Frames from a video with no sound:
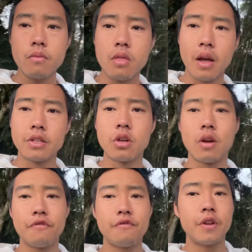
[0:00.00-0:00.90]
And so I'm
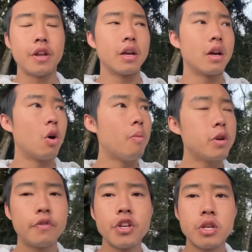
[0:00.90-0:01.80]
almost
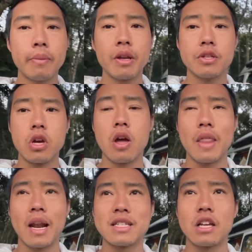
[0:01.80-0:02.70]
finishing my dessert and then
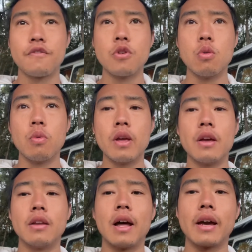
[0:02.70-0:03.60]
I start to feel
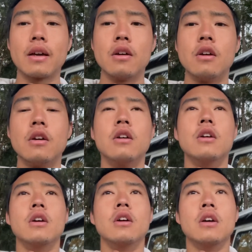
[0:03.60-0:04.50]
weird. Like
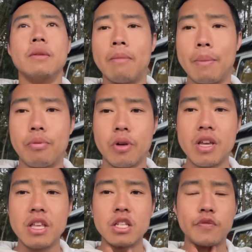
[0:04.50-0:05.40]
my
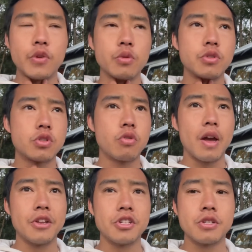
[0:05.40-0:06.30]
breathing just feels
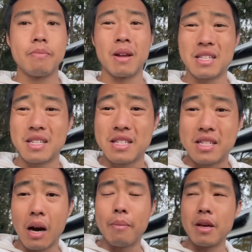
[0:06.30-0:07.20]
strange. My
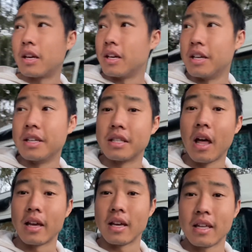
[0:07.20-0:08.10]
stomach is
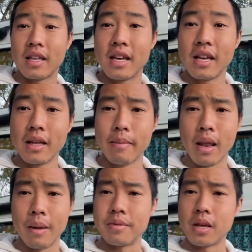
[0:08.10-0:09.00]
like killing me and
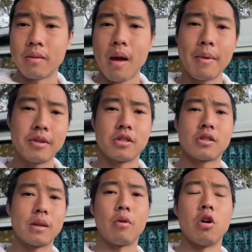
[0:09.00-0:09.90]
I'm thinking maybe it's just because
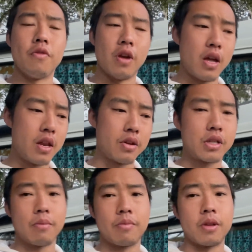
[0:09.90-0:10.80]
I'm overeating or
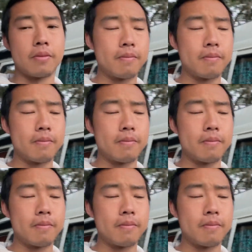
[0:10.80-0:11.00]
something.